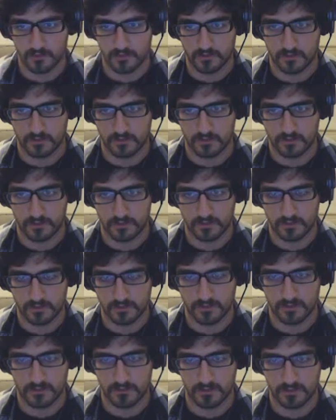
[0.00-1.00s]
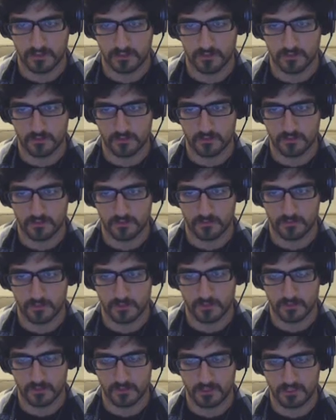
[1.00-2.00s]
I should make this a little bigger.
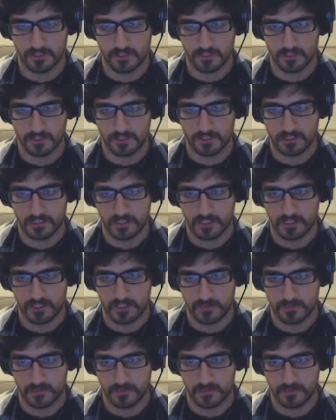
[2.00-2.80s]
God damn it.